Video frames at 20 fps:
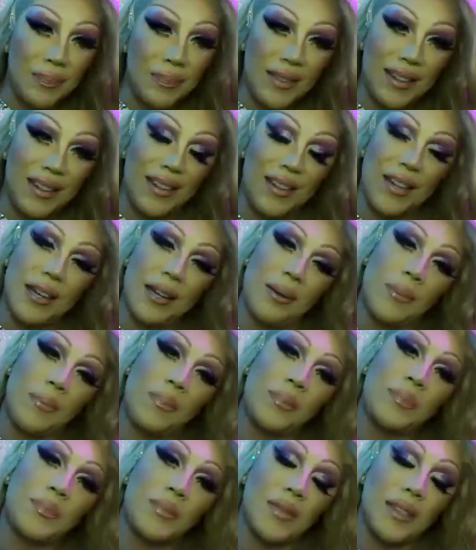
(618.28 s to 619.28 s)

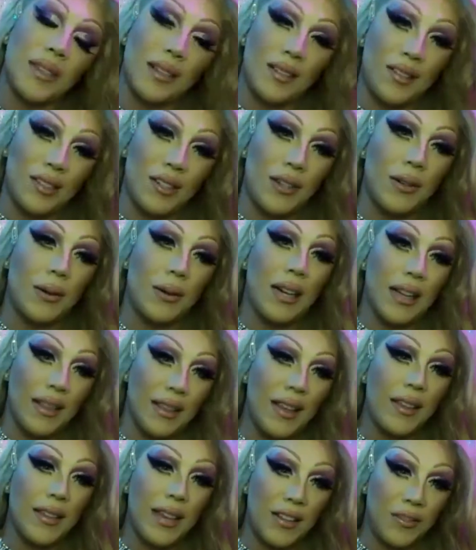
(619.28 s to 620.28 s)
So I
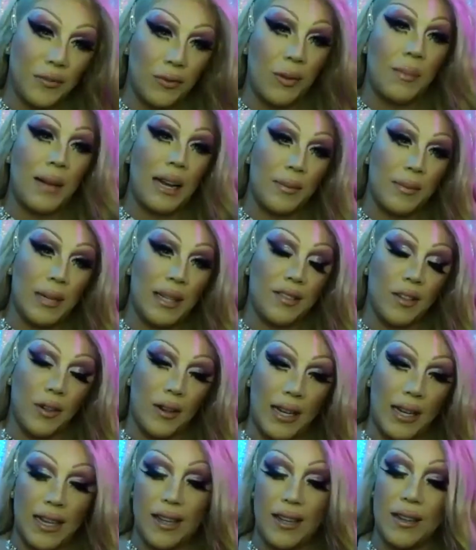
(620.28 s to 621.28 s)
think that's remind me. So
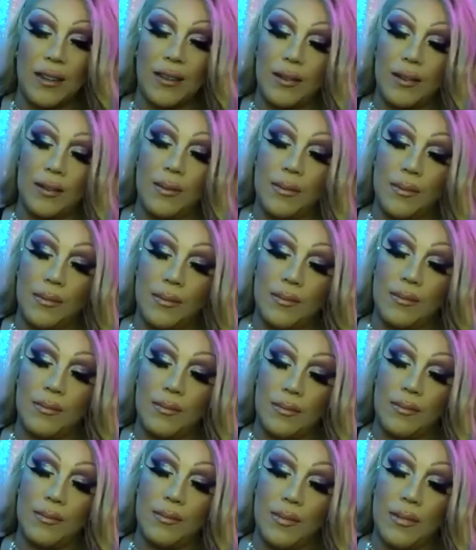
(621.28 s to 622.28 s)
I
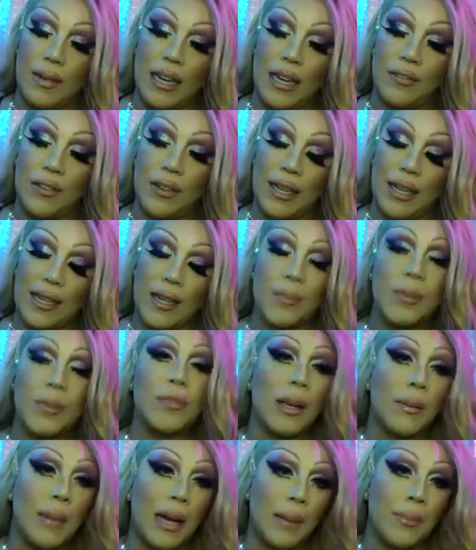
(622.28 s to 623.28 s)
feel like I'm
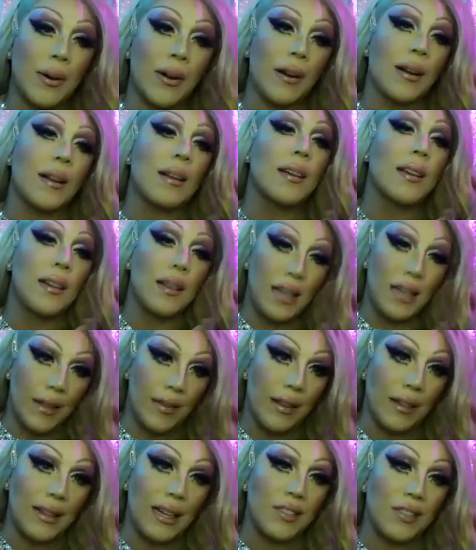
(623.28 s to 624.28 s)
doing my part in the
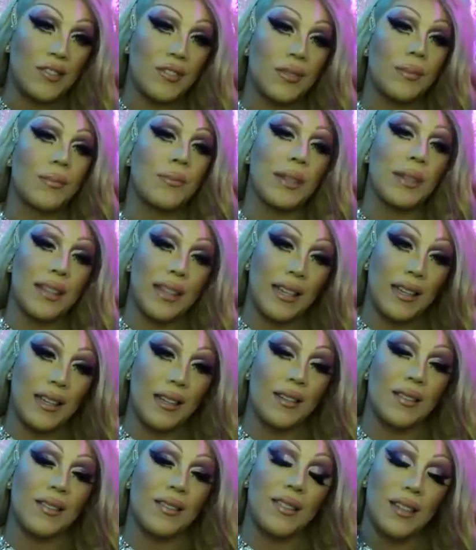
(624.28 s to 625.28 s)
classroom with the
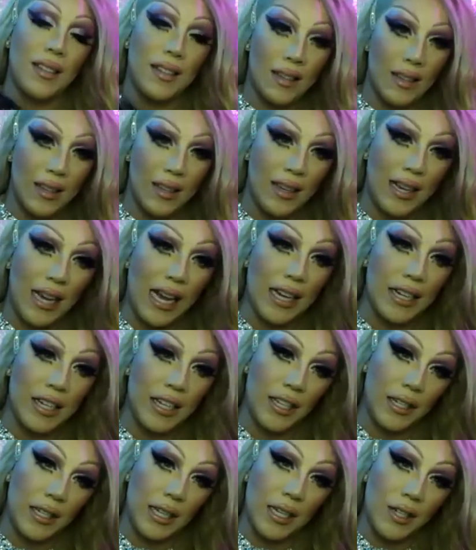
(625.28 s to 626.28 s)
kids at a
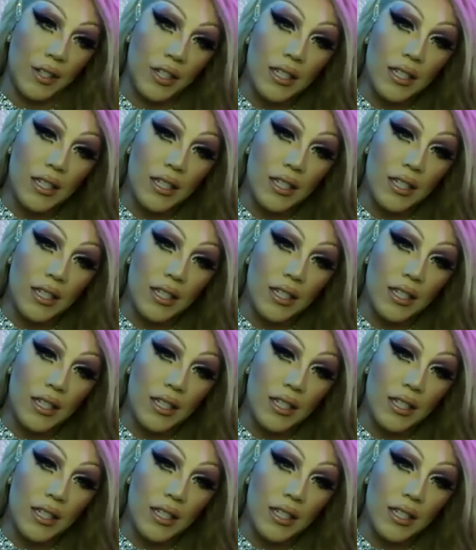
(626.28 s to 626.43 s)
young age.